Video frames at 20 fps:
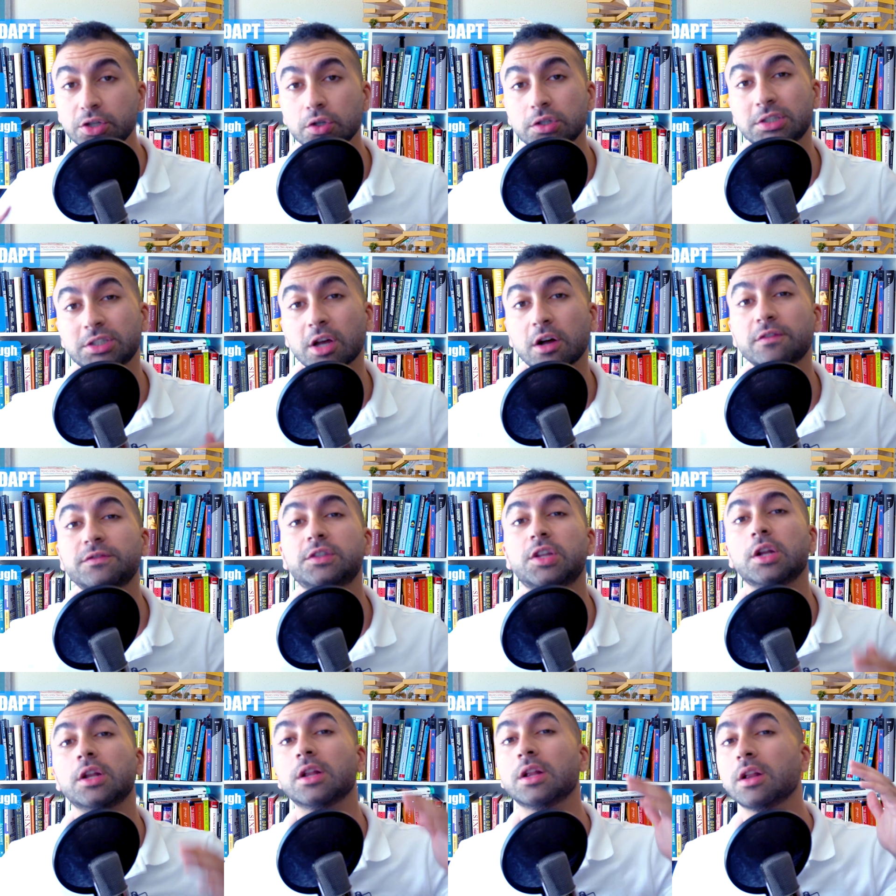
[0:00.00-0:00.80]
yourself
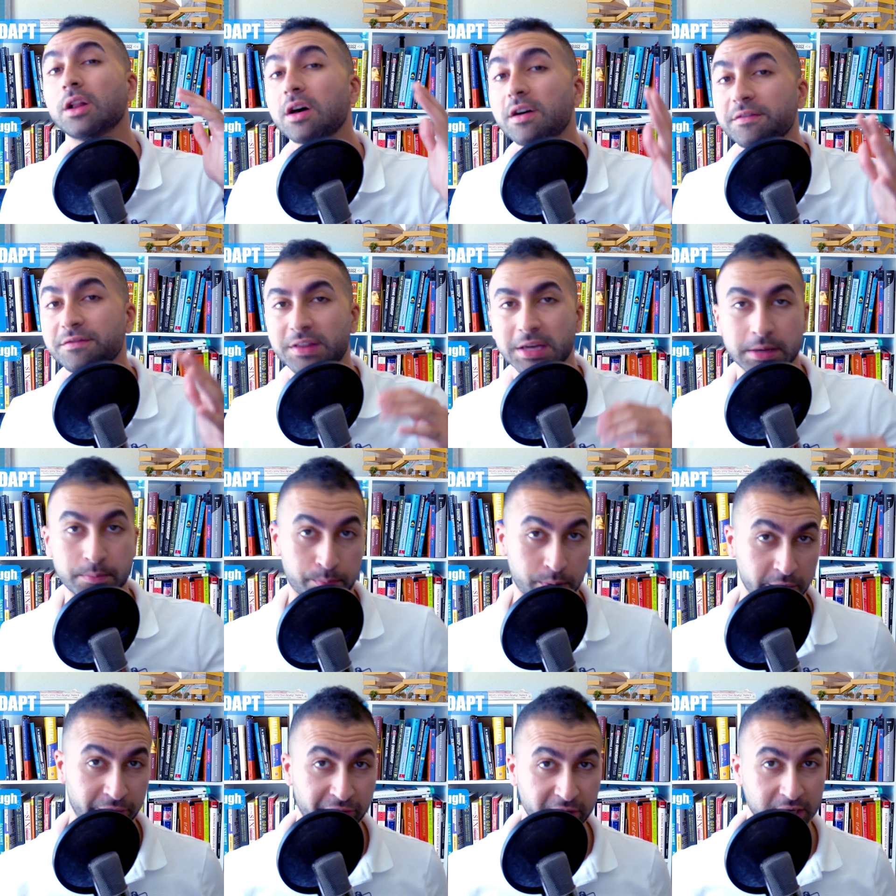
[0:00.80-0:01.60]
to love the
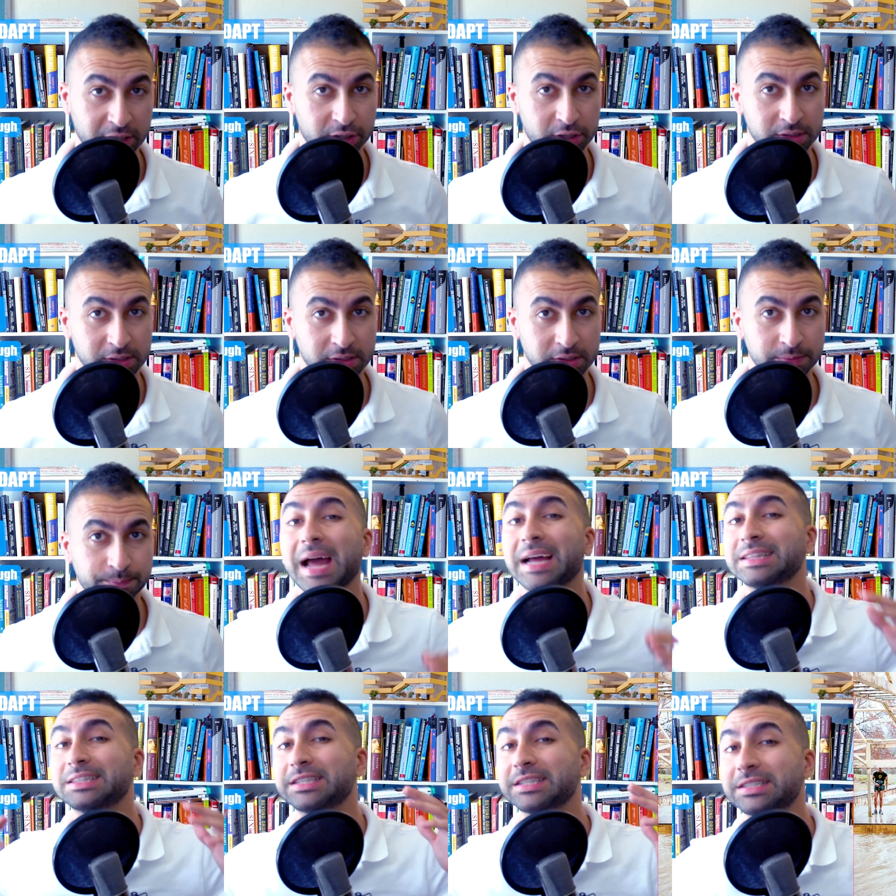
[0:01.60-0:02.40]
imperfections
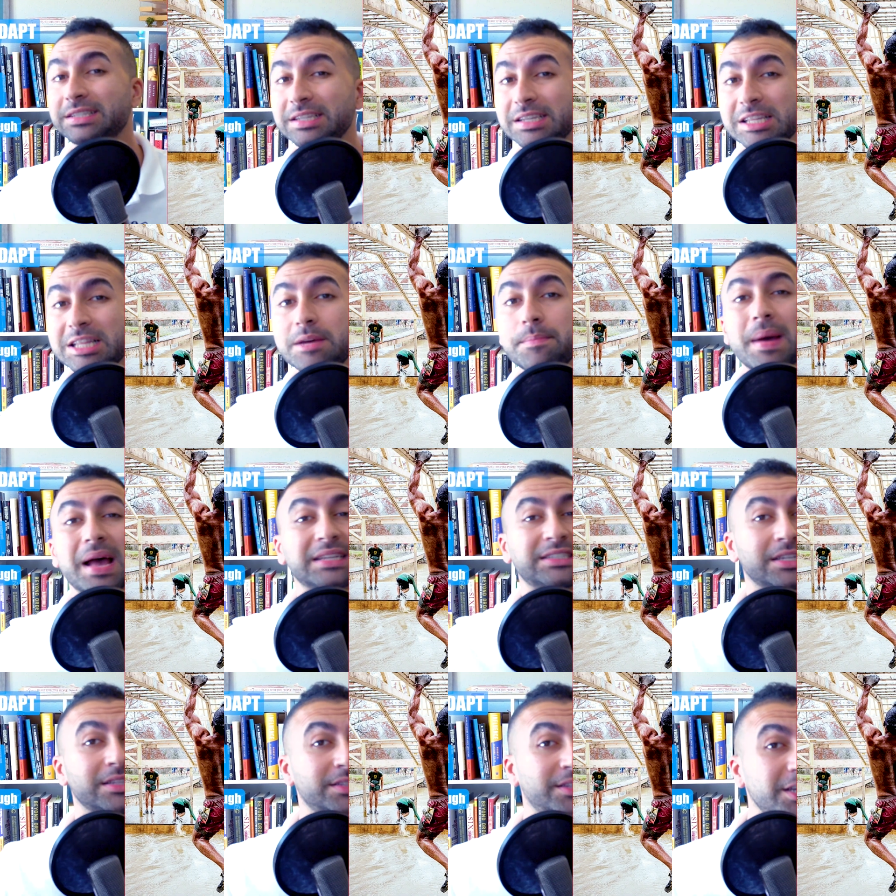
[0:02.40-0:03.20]
and to see them
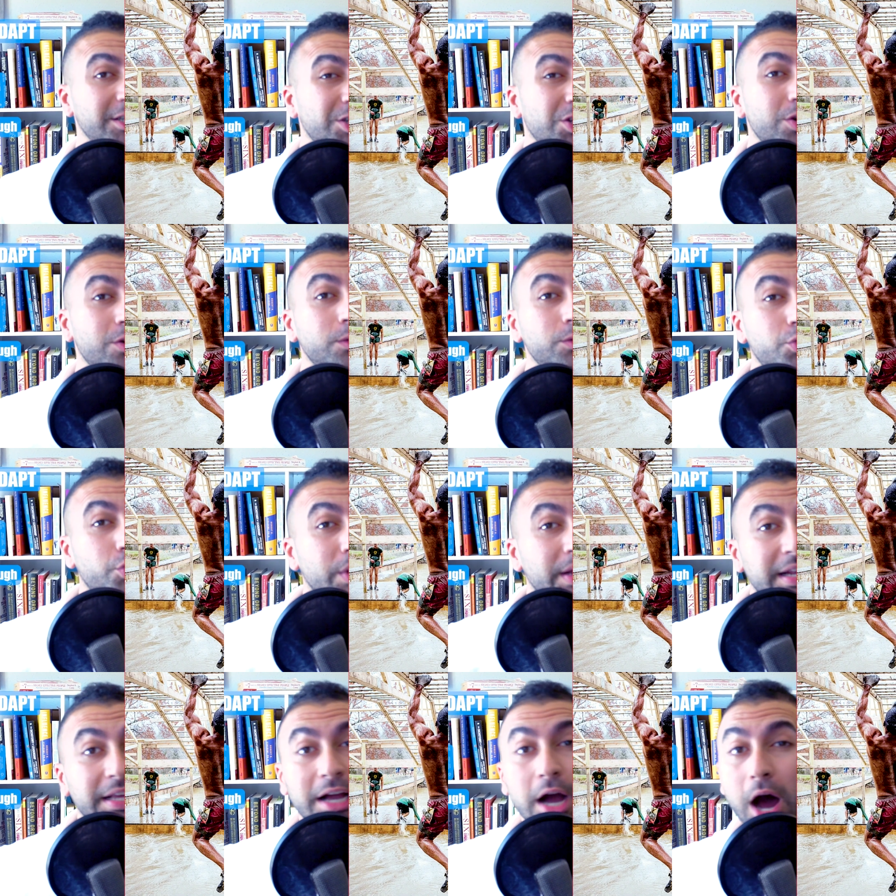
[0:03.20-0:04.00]
as additional
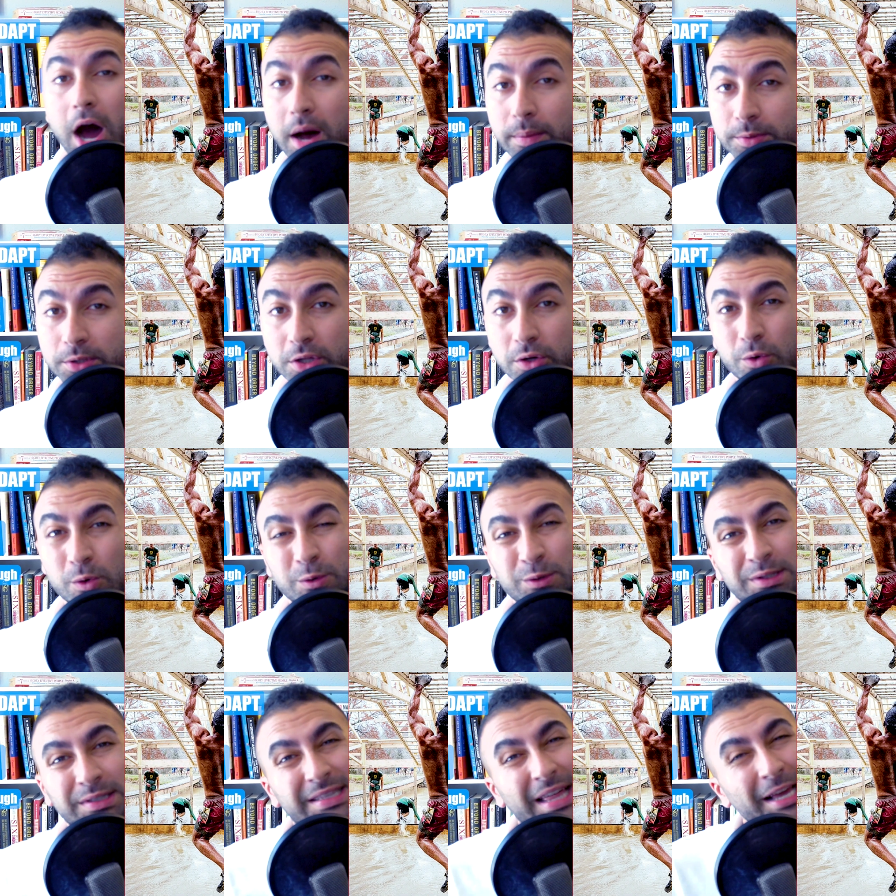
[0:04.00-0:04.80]
training
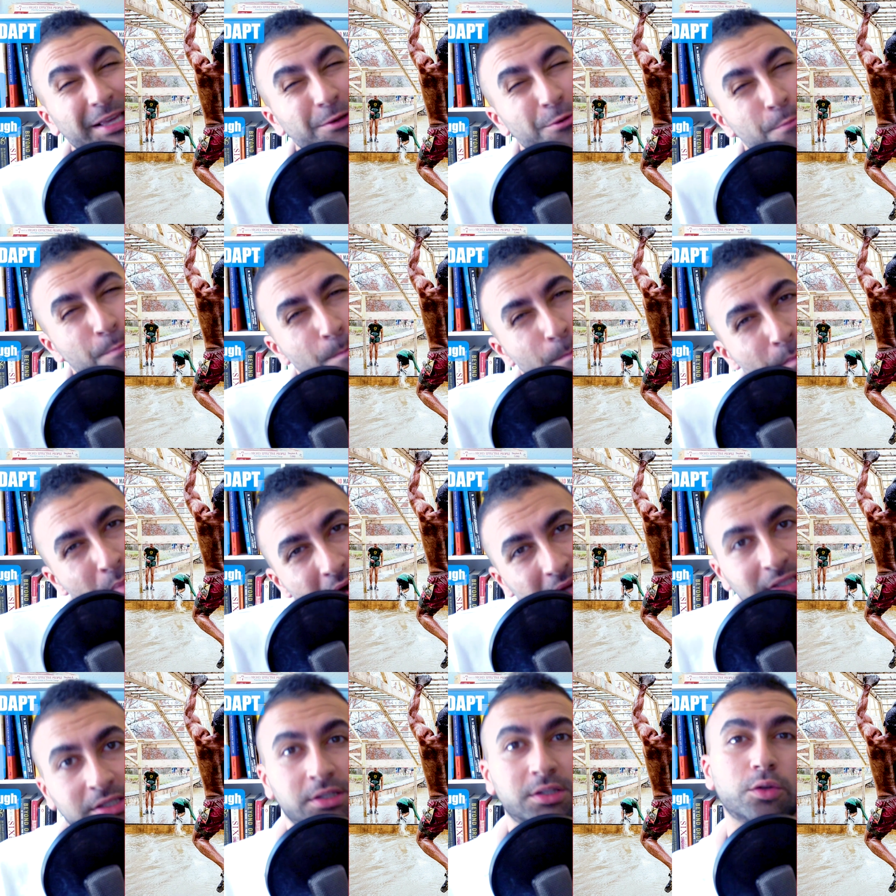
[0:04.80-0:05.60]
obstacles that you
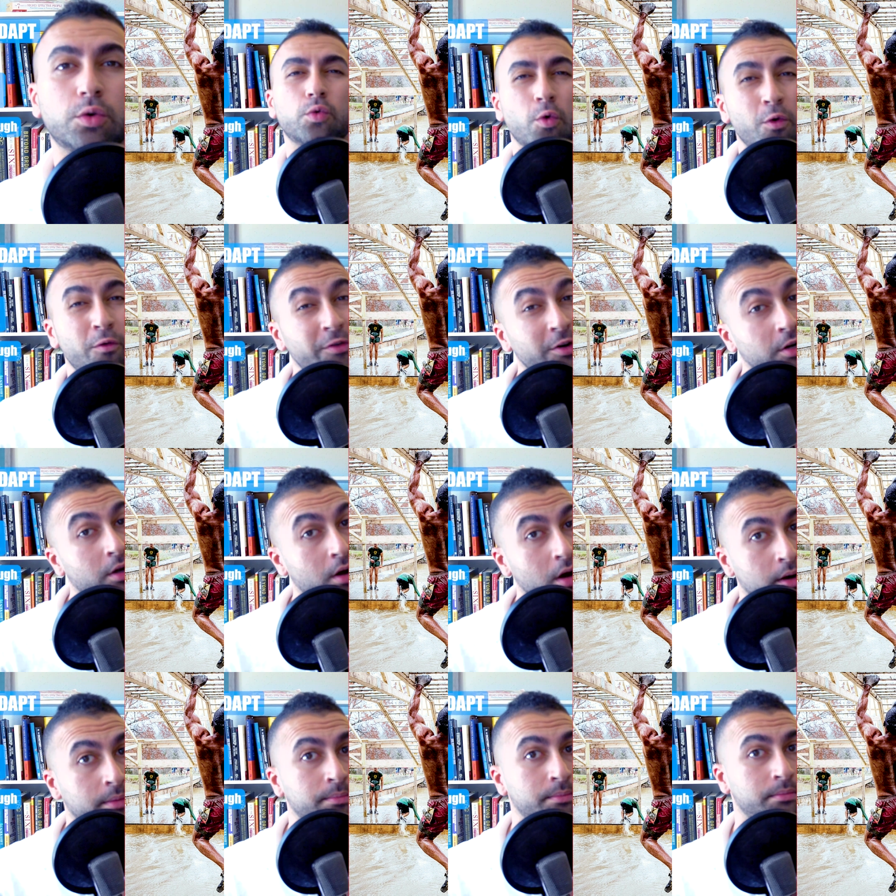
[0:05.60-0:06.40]
must overcome.